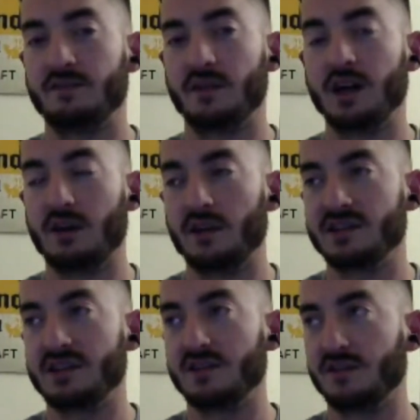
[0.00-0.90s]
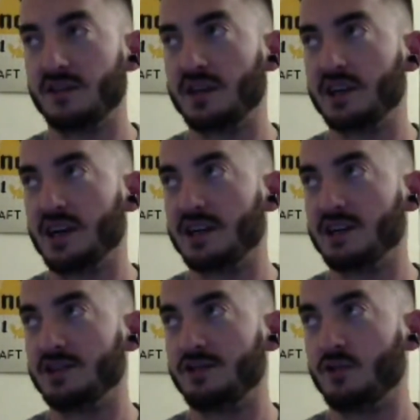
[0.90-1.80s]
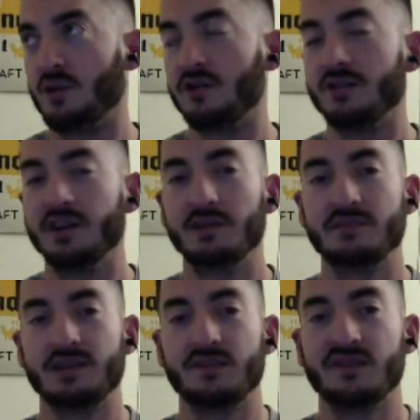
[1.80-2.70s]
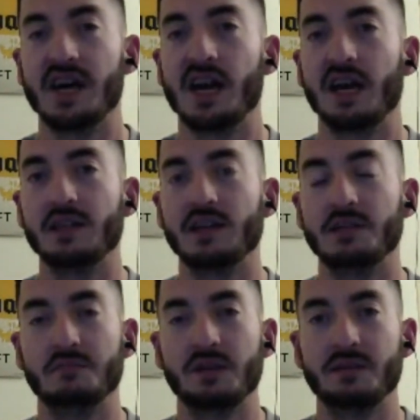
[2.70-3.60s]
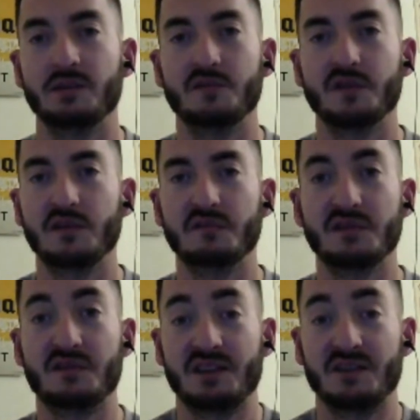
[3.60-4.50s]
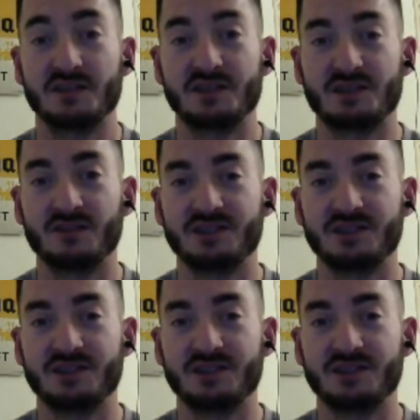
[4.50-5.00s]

I honestly feel like I can just draw names out of a hat and maybe go 50-50 on this card